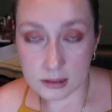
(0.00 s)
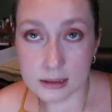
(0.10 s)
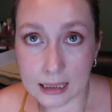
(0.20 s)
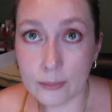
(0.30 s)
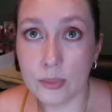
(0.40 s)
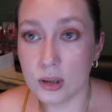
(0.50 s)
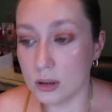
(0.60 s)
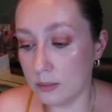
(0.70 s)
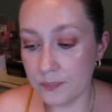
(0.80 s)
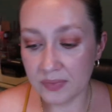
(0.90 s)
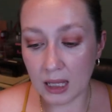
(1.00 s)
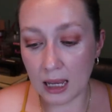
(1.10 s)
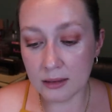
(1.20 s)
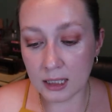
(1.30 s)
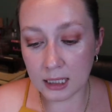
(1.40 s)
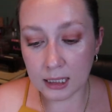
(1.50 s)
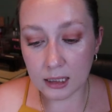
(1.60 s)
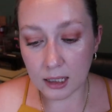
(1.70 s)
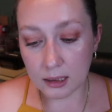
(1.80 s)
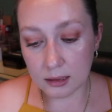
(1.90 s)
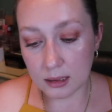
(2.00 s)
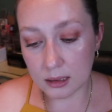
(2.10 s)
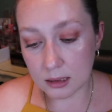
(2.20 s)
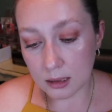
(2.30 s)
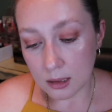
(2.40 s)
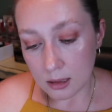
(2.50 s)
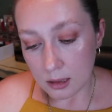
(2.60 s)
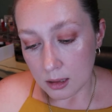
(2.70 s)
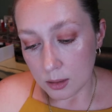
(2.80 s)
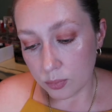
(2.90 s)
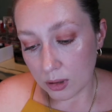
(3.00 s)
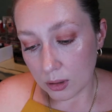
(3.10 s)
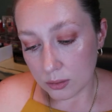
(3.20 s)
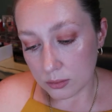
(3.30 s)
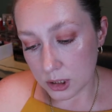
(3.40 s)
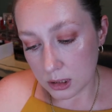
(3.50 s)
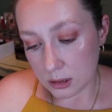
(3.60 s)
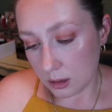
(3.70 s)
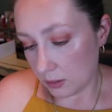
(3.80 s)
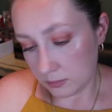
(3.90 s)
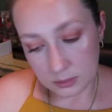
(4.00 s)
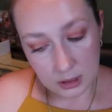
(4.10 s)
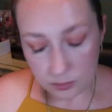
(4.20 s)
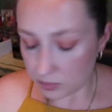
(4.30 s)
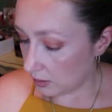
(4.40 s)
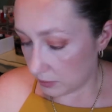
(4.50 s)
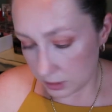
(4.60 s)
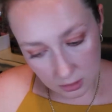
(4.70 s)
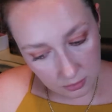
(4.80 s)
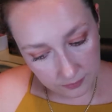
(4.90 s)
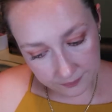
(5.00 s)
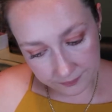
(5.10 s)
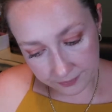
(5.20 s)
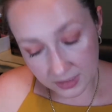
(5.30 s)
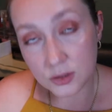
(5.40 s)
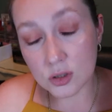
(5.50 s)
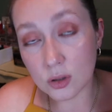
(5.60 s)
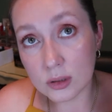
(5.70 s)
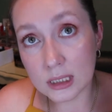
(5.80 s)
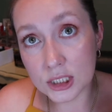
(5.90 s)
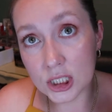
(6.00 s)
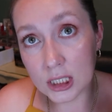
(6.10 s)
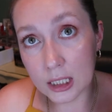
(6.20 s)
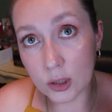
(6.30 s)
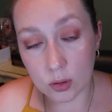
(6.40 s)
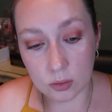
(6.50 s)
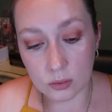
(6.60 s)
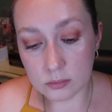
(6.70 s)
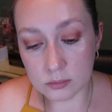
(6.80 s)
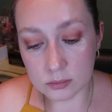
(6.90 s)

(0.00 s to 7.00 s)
sample and then I got the Brioche, no not Briogeo, Sol de Janeiro